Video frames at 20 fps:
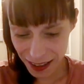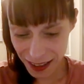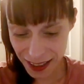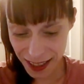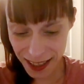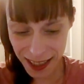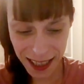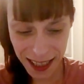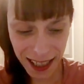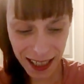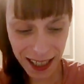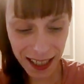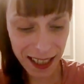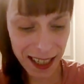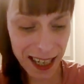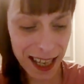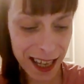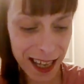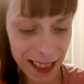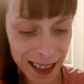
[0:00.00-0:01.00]
let's see,
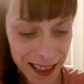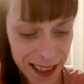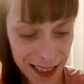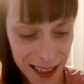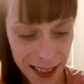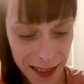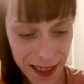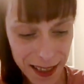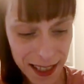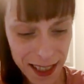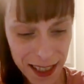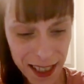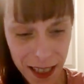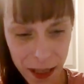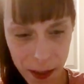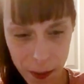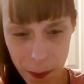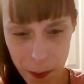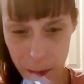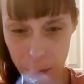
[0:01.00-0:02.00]
next, let's
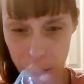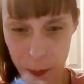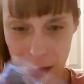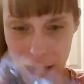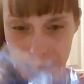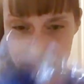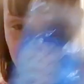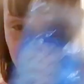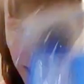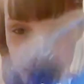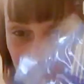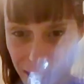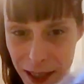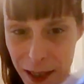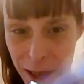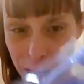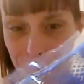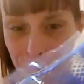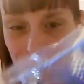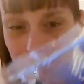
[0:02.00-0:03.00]
see, we got this
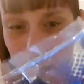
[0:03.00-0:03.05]
little